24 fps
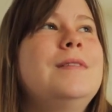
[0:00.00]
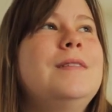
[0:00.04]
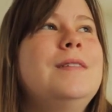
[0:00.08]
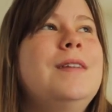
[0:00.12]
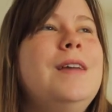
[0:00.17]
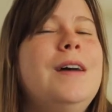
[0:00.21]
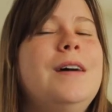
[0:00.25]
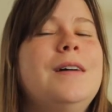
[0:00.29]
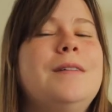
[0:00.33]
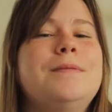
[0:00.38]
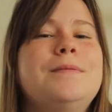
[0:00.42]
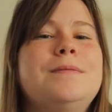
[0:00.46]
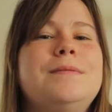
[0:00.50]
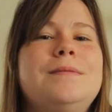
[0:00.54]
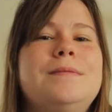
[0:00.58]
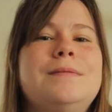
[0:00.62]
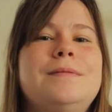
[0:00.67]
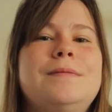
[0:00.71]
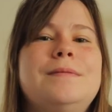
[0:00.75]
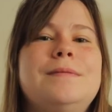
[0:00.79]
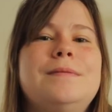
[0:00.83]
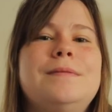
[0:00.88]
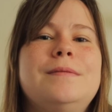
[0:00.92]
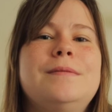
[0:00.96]
yeah,
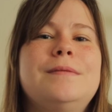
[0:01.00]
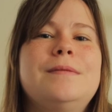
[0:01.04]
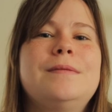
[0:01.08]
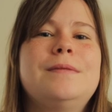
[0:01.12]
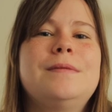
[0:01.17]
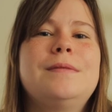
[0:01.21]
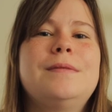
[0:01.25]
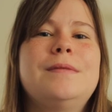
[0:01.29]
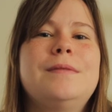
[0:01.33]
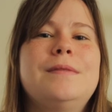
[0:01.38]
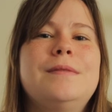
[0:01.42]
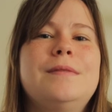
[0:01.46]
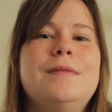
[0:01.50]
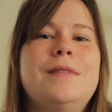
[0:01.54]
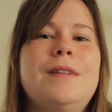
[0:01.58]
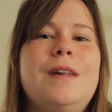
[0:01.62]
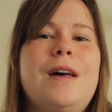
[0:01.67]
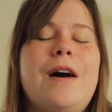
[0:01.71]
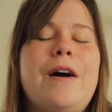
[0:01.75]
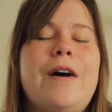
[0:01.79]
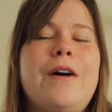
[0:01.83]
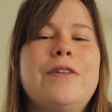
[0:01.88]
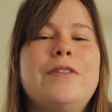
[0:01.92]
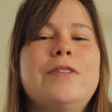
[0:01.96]

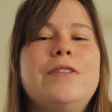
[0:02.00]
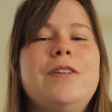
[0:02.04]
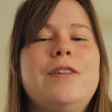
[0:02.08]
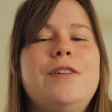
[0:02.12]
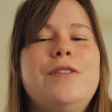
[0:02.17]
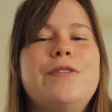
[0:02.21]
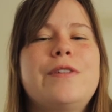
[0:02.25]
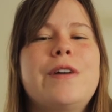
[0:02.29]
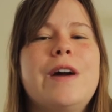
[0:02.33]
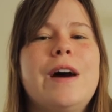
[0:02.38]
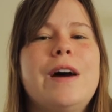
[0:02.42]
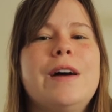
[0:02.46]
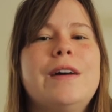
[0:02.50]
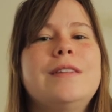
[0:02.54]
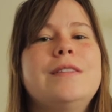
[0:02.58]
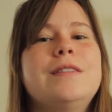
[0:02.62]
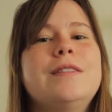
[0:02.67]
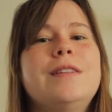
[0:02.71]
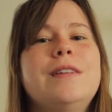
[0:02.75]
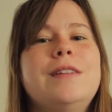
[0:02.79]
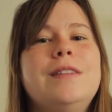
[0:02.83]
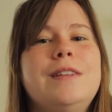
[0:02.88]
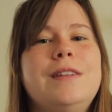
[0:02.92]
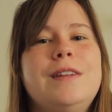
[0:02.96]
I'll see you
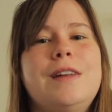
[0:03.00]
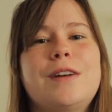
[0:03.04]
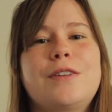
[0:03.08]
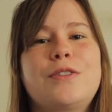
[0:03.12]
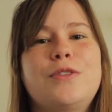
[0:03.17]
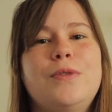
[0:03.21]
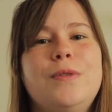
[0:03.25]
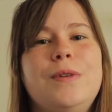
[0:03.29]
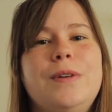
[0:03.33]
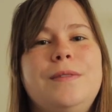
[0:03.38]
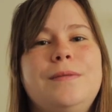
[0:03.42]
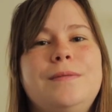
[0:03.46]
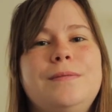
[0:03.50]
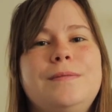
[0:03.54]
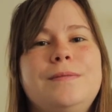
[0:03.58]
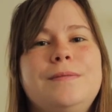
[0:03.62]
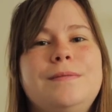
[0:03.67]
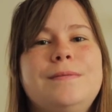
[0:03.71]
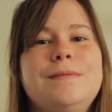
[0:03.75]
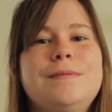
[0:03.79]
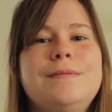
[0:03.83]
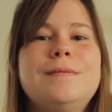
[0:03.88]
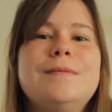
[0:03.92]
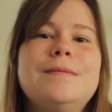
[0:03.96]
guys in the next one.
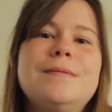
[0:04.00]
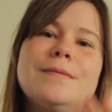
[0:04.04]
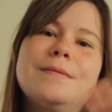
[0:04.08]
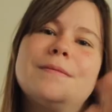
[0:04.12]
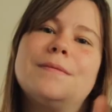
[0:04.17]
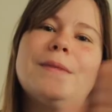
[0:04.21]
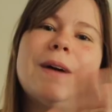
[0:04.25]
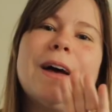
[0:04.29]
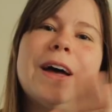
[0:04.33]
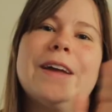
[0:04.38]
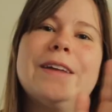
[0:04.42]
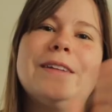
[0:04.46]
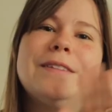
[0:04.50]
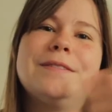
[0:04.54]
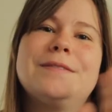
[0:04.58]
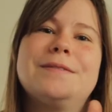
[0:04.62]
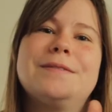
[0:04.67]
Bye.